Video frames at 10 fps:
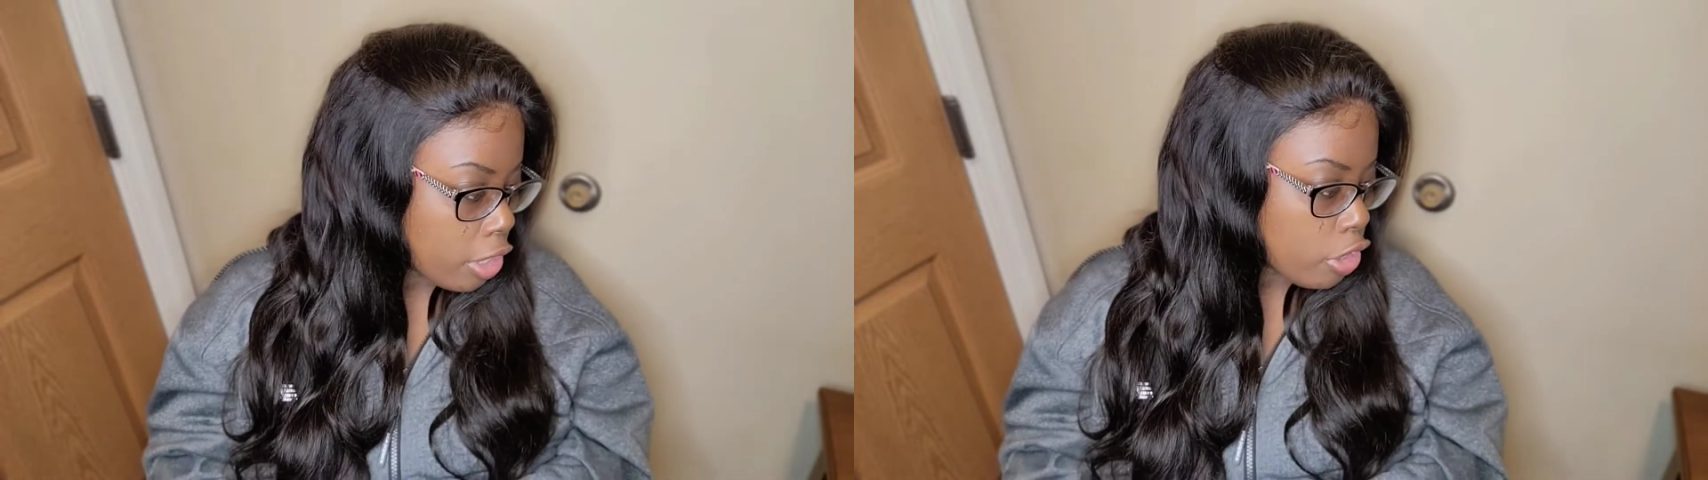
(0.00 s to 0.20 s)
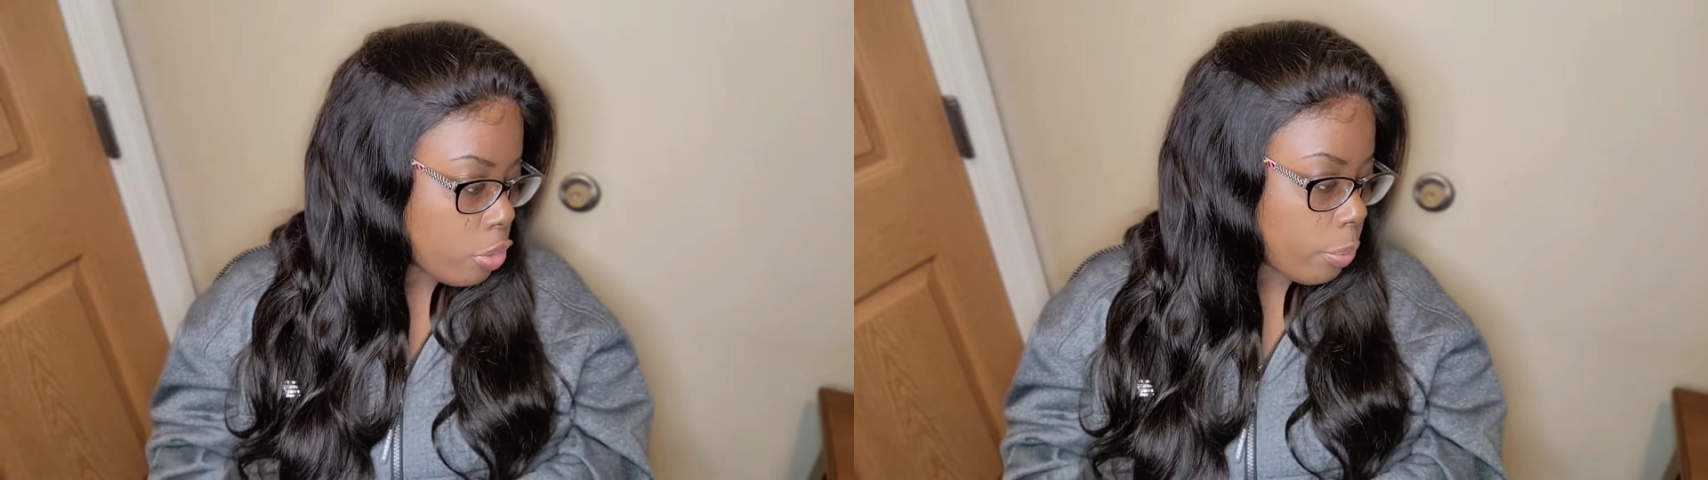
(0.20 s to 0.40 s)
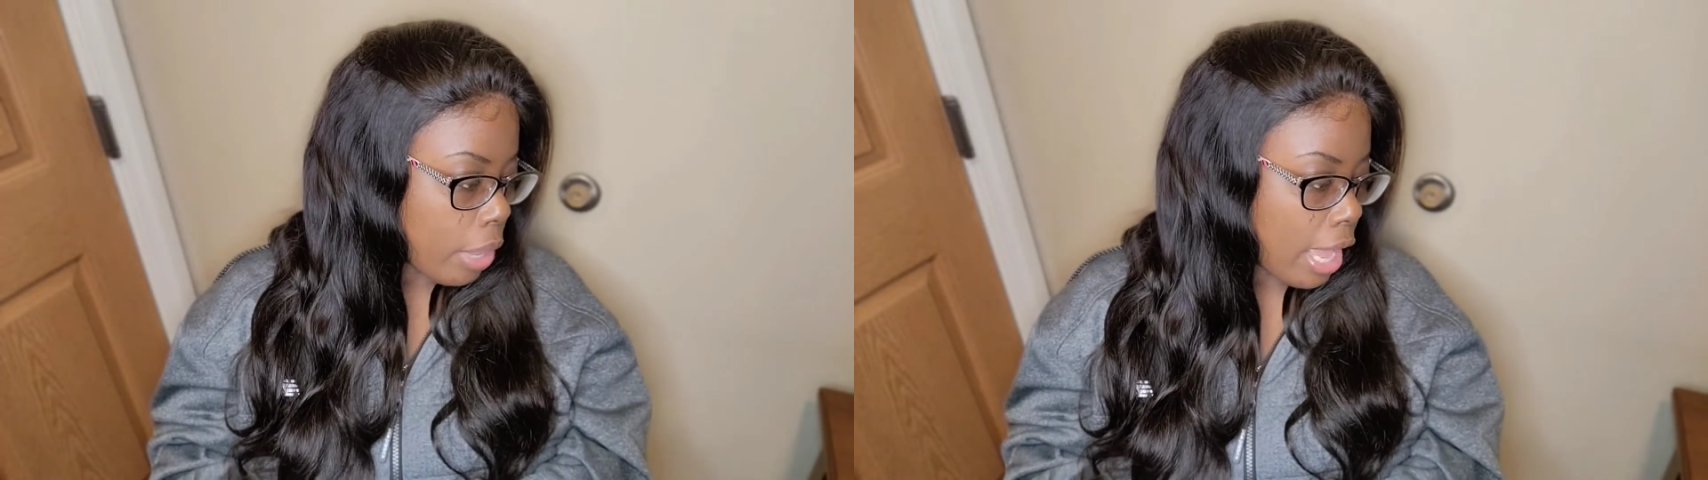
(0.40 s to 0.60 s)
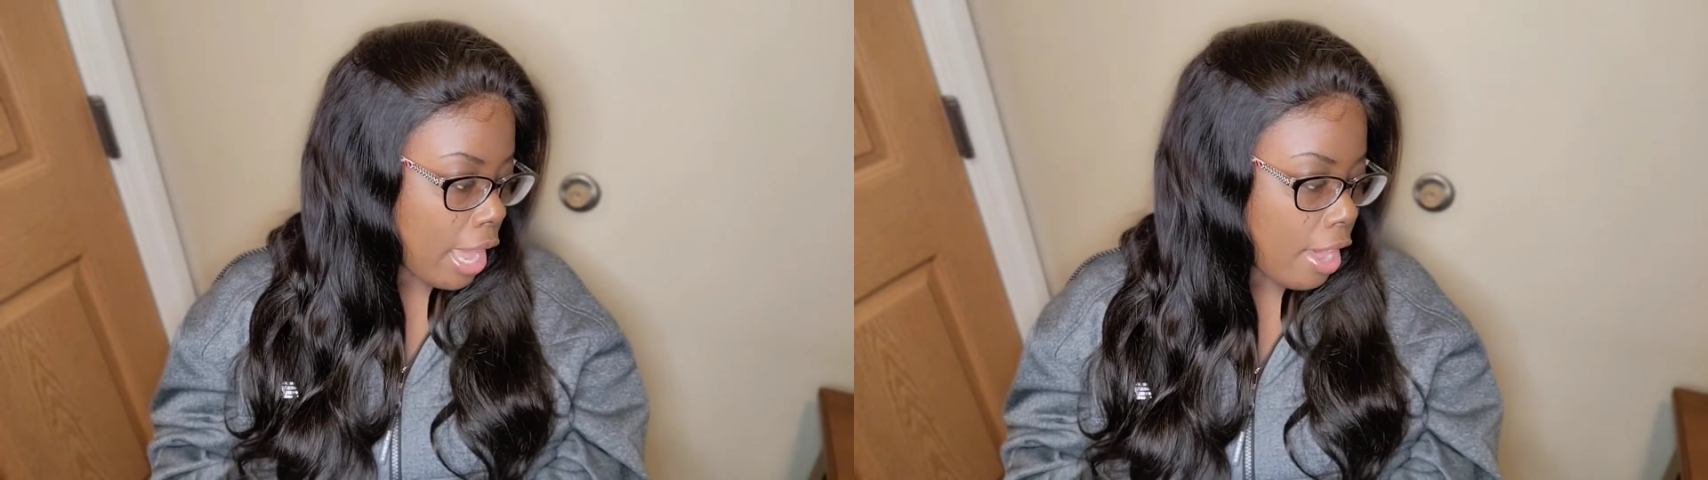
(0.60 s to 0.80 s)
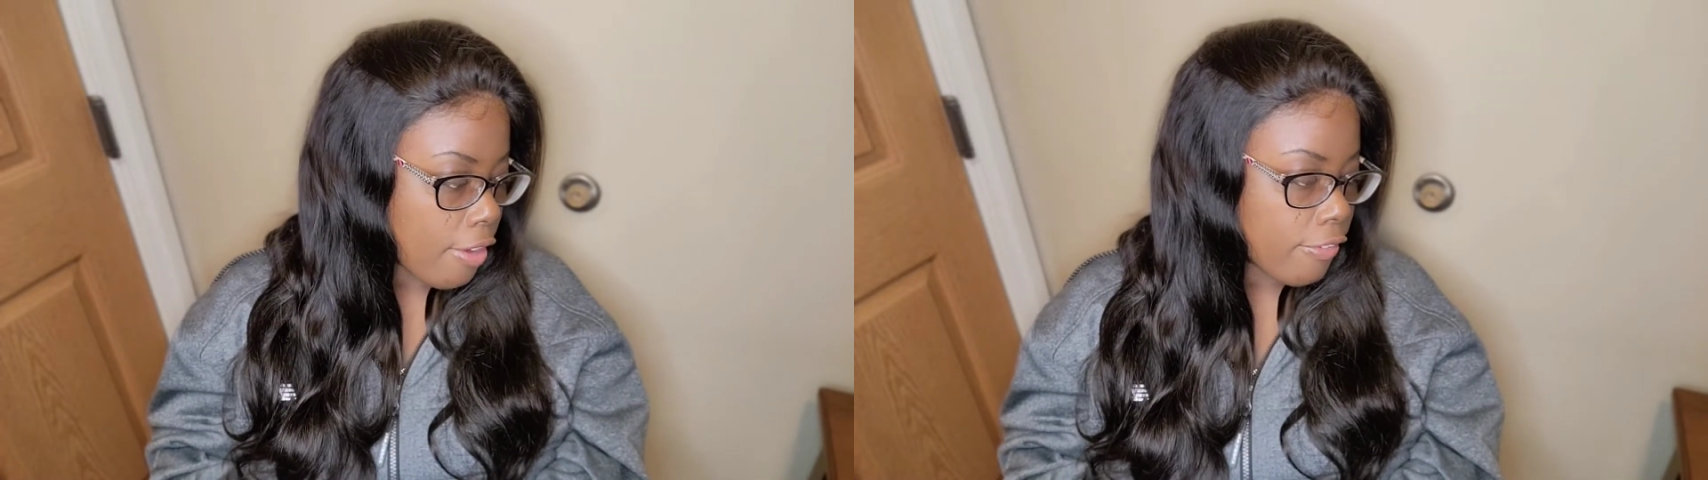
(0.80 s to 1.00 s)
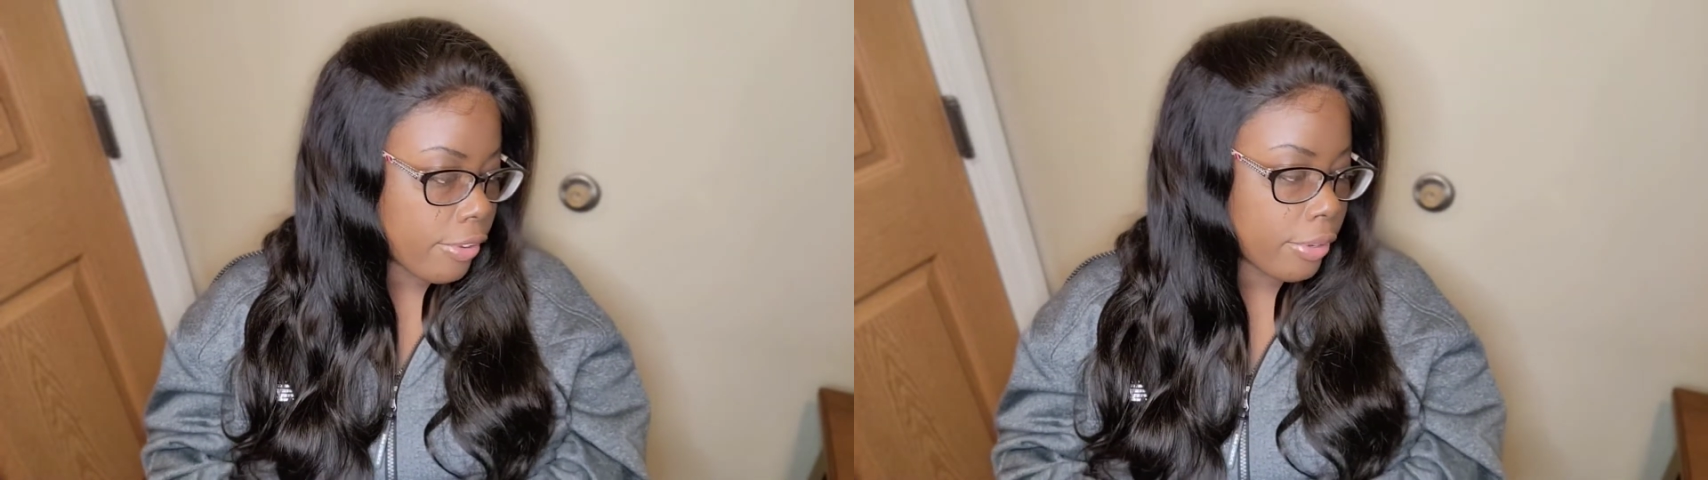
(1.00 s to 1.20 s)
you have